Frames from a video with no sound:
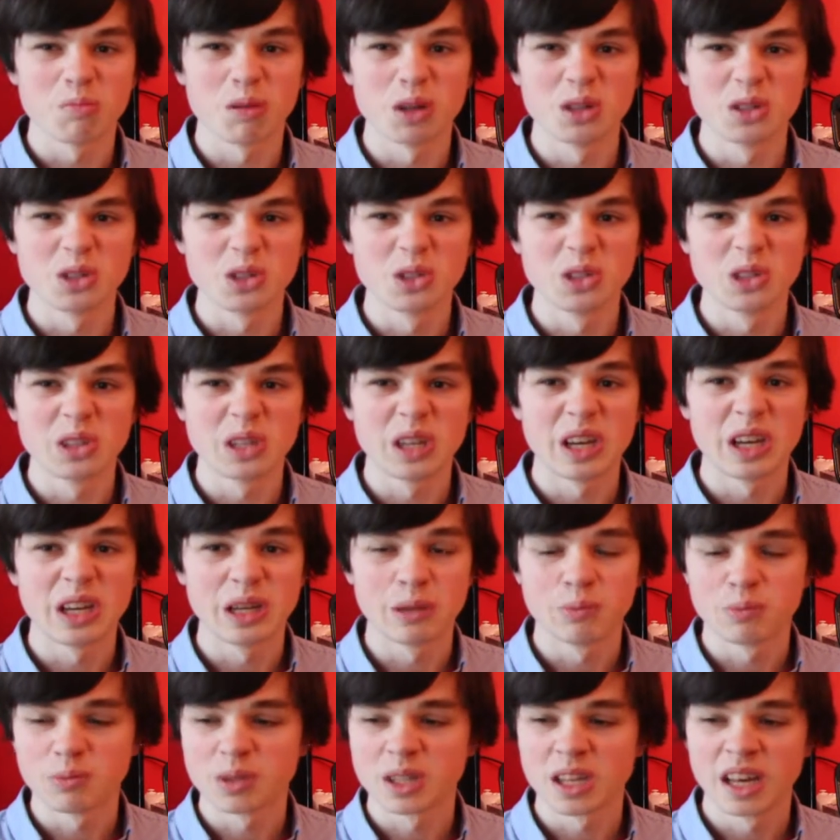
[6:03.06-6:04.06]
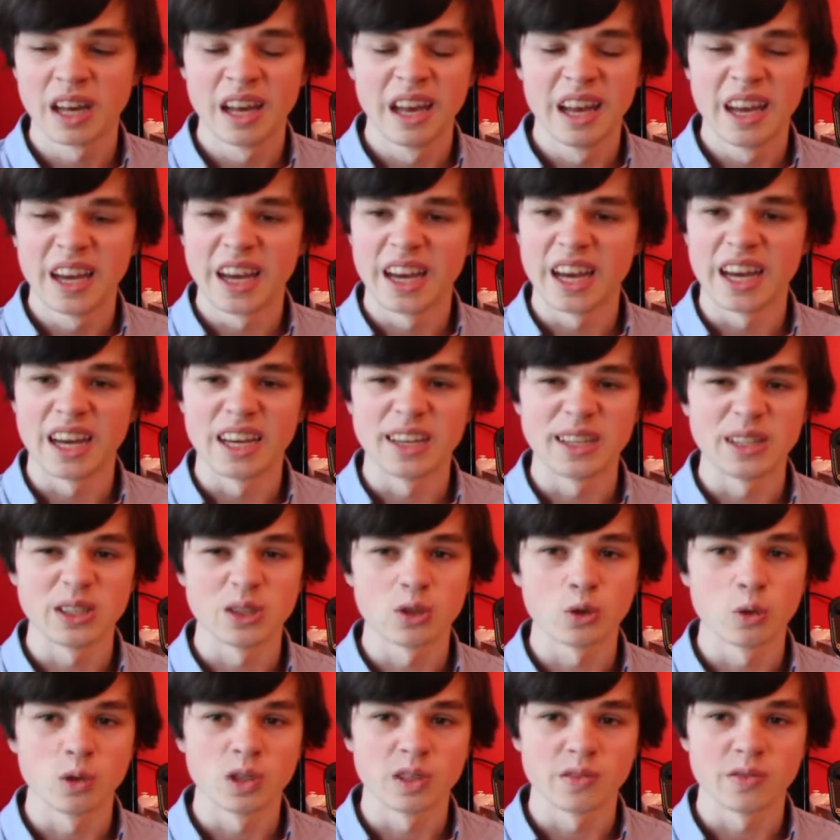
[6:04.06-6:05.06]
puzzle games, uh,
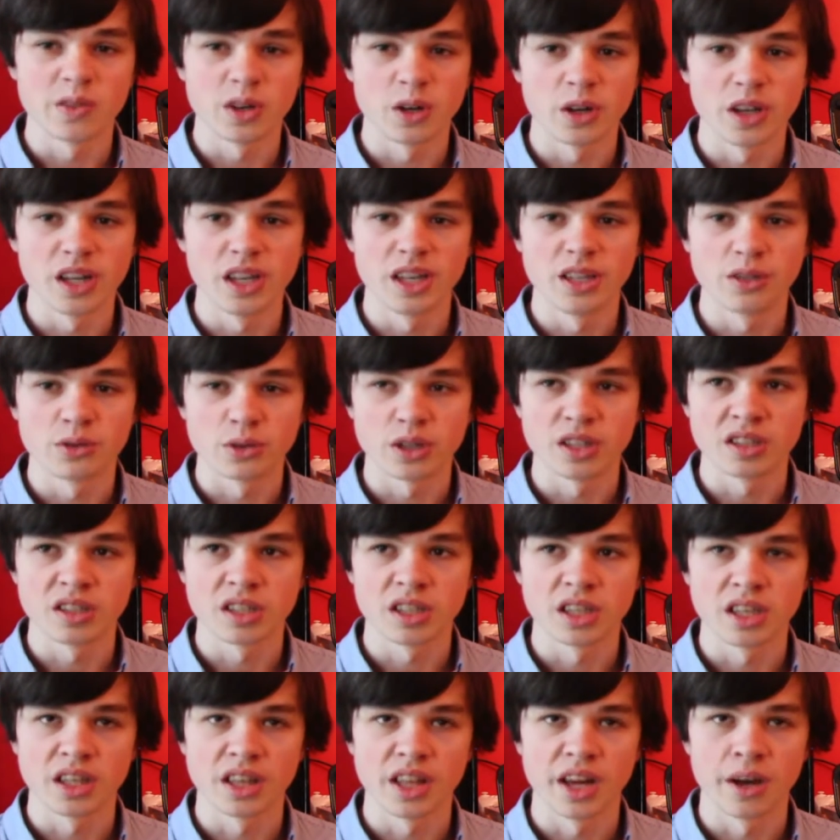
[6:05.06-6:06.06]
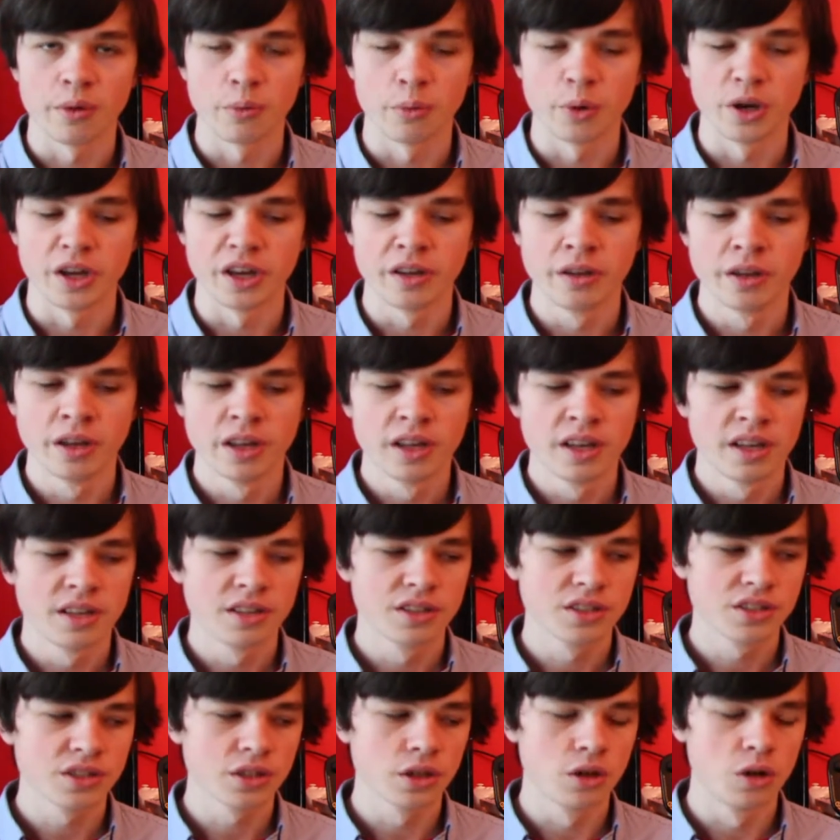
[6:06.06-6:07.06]
it's also very interesting in that way.
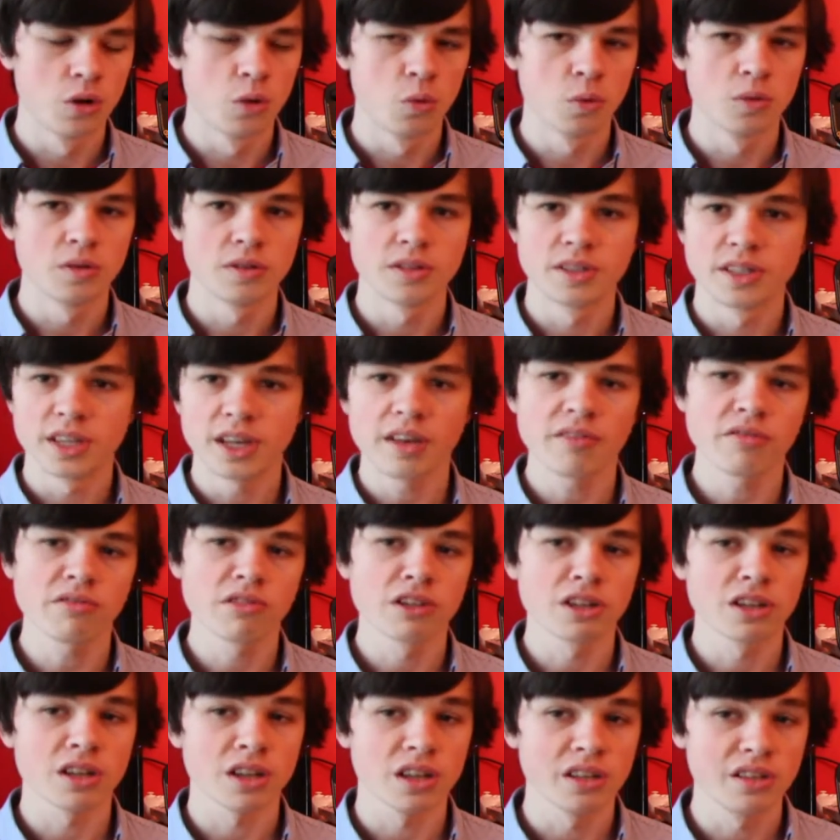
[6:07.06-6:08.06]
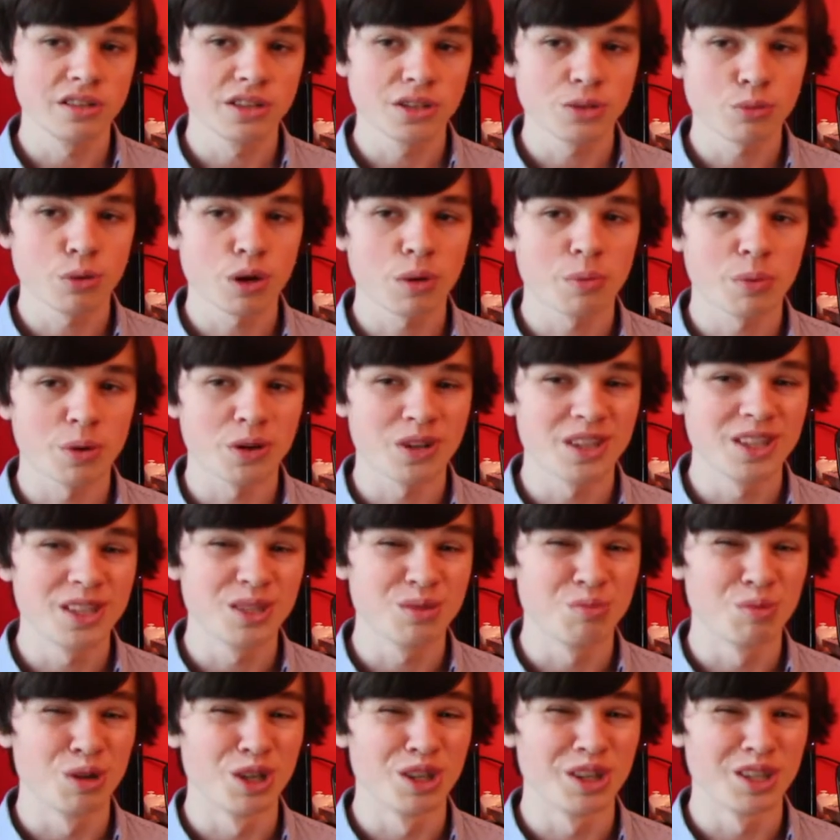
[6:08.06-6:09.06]
So definitely the Swapper
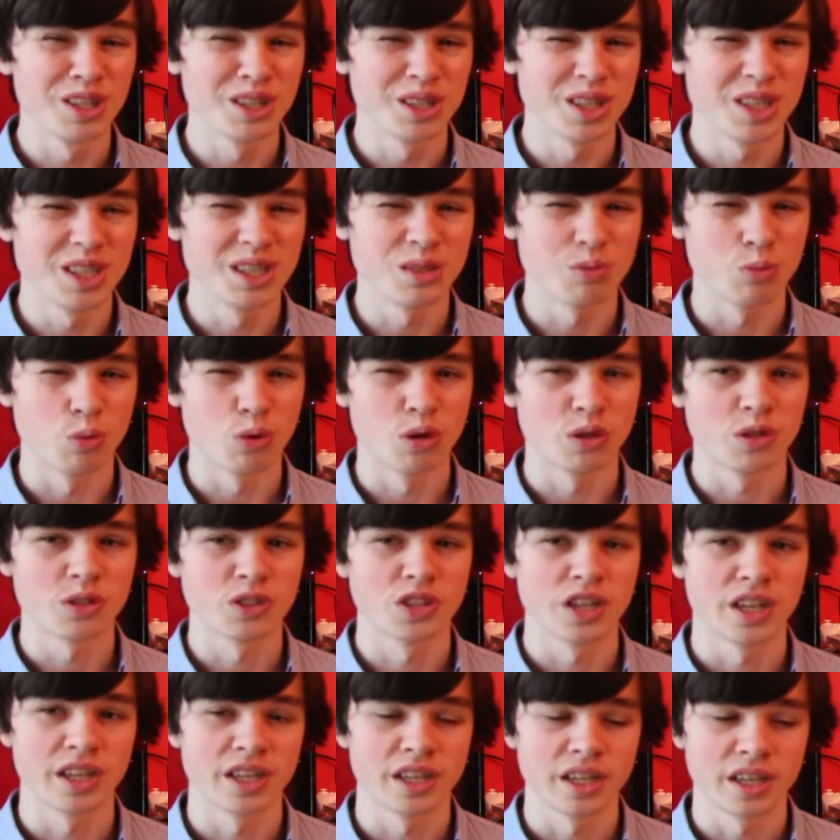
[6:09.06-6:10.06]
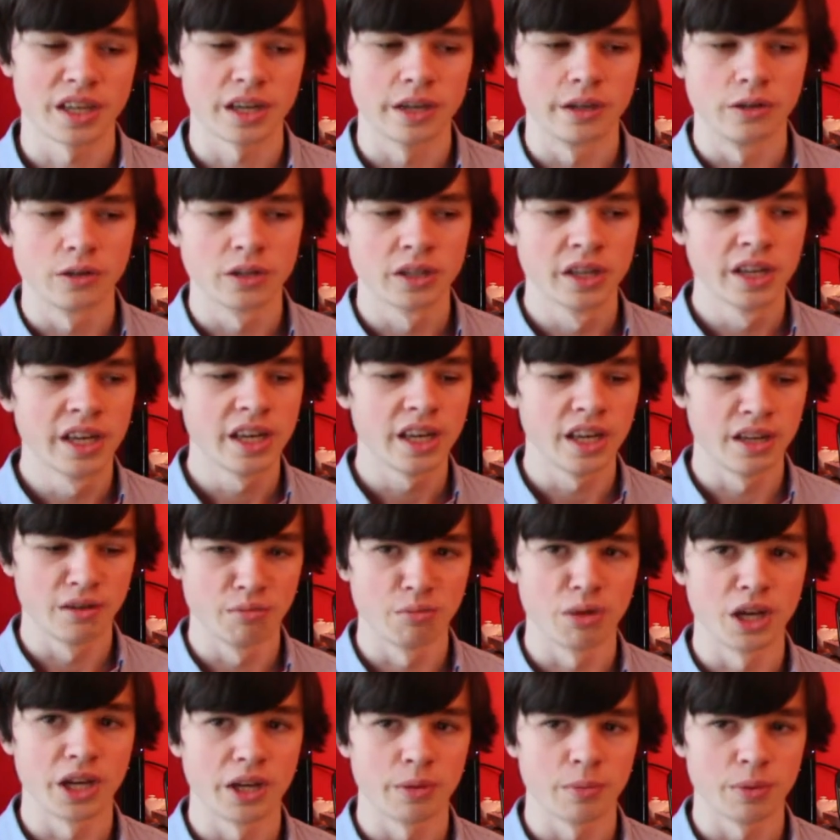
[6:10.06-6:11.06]
is one that is worth checking out, in
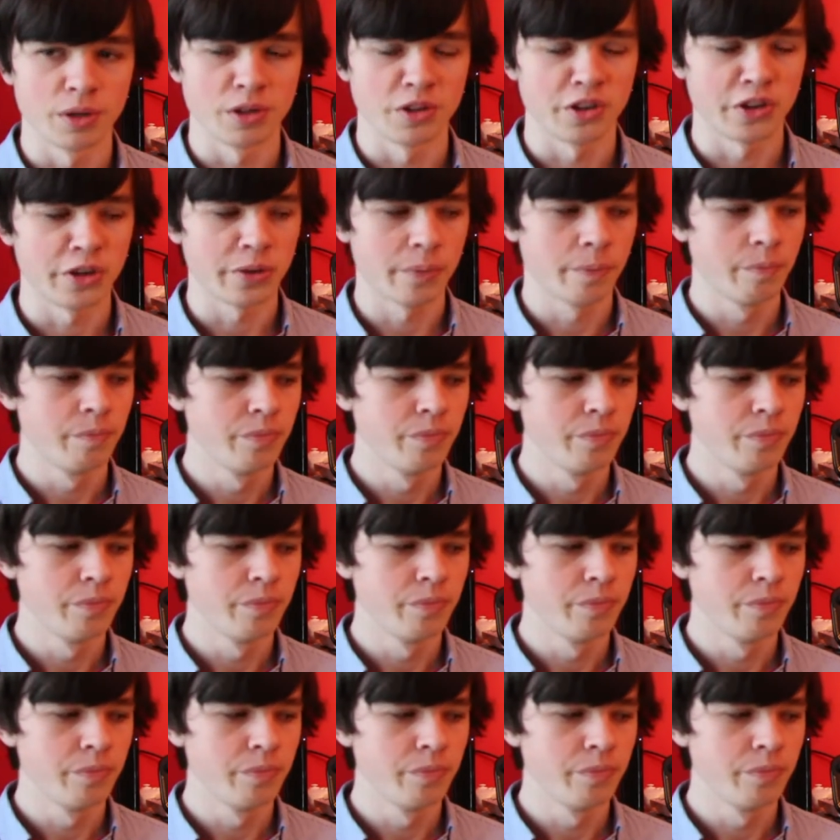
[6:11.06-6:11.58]
my opinion.